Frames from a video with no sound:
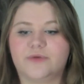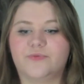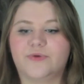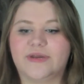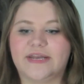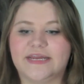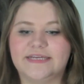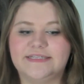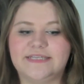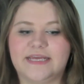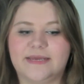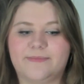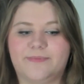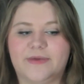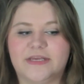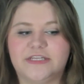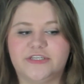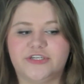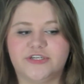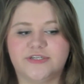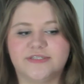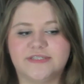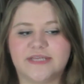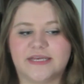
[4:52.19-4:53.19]
When I take
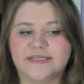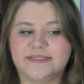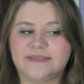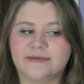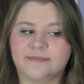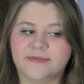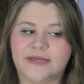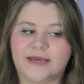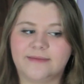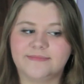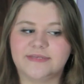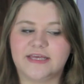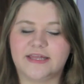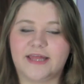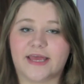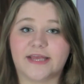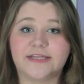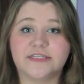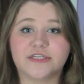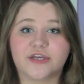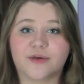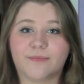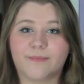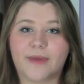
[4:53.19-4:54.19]
pictures, sometimes I
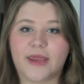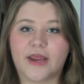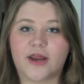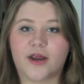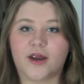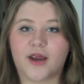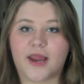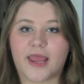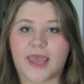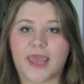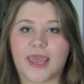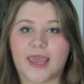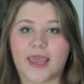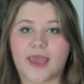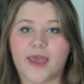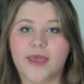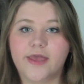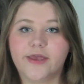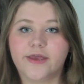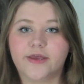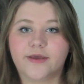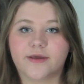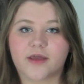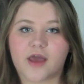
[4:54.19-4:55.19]
like to compare a
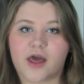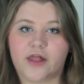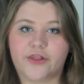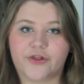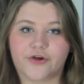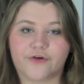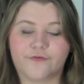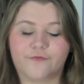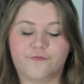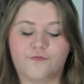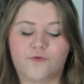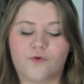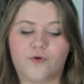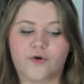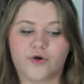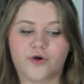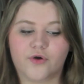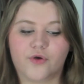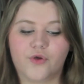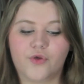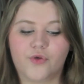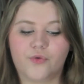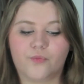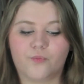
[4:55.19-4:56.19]
color for